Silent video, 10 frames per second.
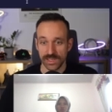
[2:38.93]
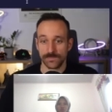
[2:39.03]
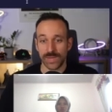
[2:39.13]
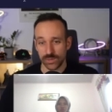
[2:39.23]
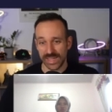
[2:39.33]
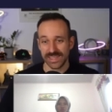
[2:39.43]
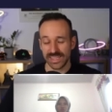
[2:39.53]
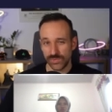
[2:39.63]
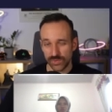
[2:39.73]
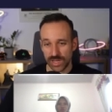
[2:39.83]
By the way,
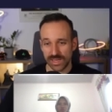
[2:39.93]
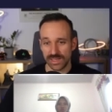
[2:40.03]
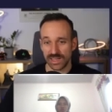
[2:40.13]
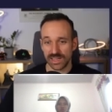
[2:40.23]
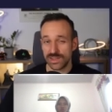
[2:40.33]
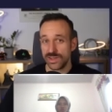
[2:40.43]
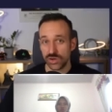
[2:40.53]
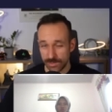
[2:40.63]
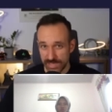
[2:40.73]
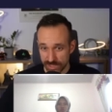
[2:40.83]
if you run no
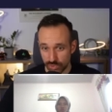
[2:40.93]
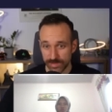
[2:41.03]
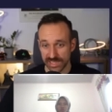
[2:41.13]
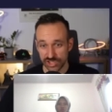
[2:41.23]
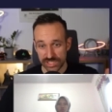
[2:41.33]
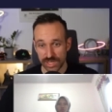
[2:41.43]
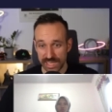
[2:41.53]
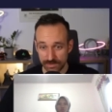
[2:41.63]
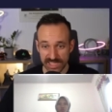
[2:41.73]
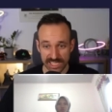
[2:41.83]
npx prebuild and just run
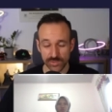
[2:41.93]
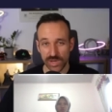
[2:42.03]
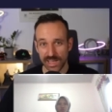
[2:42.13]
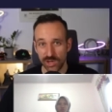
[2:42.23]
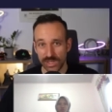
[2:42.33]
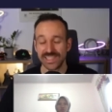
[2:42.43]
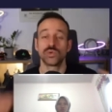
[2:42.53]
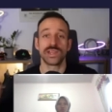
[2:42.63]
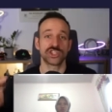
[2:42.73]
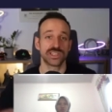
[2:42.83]
npx expo run iOS, it
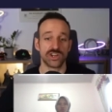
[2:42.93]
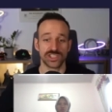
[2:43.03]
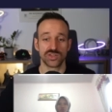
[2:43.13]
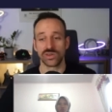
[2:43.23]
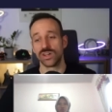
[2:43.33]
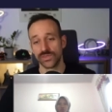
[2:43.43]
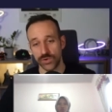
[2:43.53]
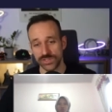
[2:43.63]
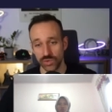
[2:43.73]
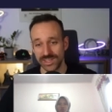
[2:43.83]
will actually also on the
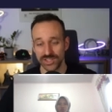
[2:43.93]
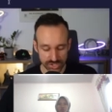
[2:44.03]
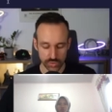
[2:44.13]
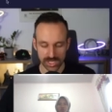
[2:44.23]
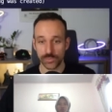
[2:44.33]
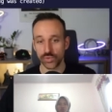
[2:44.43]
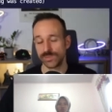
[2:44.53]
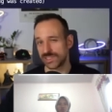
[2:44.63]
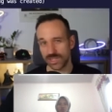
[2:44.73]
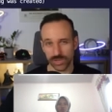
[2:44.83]
first run do a
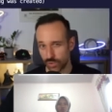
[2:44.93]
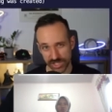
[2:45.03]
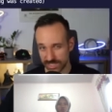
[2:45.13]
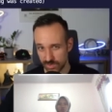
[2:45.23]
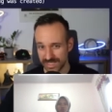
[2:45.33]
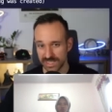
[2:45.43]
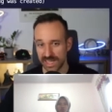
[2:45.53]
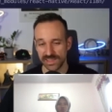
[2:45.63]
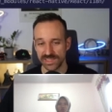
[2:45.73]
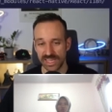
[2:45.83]
prebuild of your project. So it's
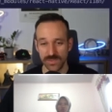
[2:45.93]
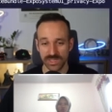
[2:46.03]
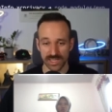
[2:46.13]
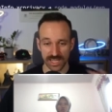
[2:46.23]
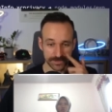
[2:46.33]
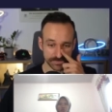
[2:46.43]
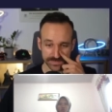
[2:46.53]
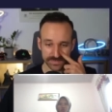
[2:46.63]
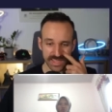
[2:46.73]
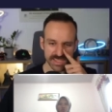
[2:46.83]
kind of the same.
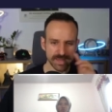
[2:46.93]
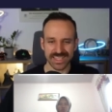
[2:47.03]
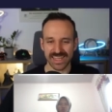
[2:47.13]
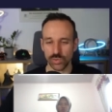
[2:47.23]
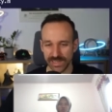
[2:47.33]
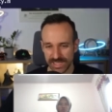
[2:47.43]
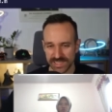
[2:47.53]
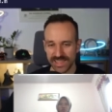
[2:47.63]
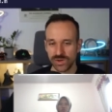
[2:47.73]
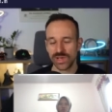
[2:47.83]
And this might take a while
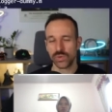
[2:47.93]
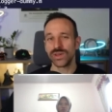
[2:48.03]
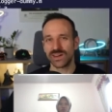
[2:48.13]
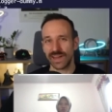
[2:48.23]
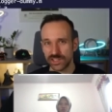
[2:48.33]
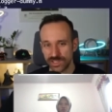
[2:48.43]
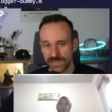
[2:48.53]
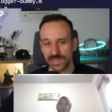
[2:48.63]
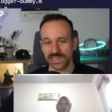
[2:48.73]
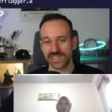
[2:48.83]
because now we are actually
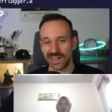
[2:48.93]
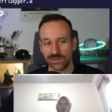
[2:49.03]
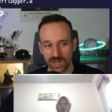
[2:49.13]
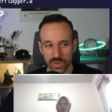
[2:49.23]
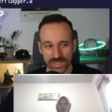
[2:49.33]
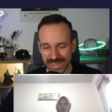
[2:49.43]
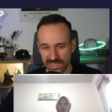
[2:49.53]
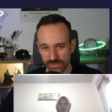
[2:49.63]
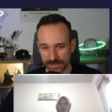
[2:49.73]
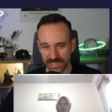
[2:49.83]
building our own
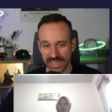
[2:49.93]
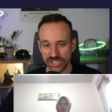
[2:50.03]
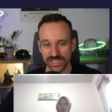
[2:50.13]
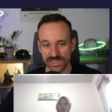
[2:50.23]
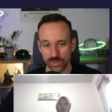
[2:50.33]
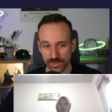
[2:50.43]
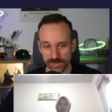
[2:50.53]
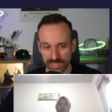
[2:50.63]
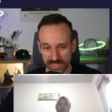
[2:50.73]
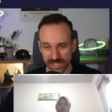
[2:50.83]
native application that will be built